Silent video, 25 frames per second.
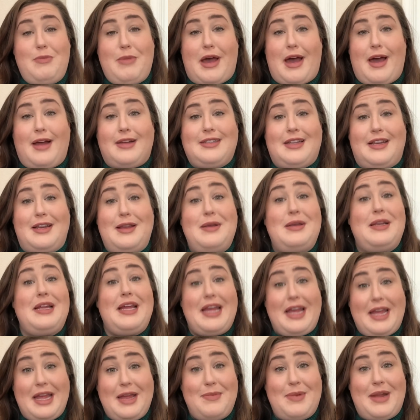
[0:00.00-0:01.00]
bad because I didn't
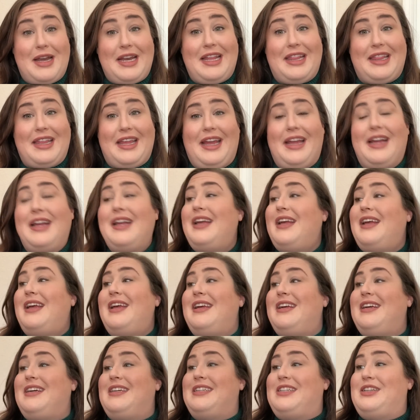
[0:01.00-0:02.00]
get him anything
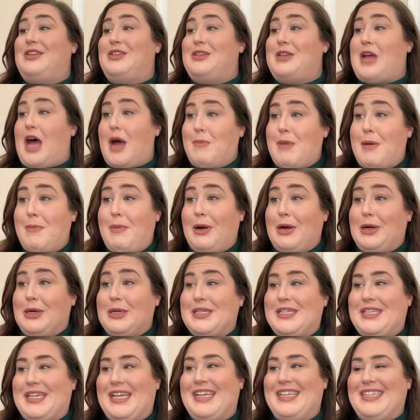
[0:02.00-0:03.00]
because he was not my
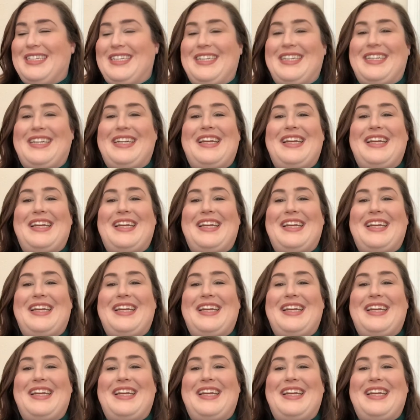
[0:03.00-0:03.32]
person.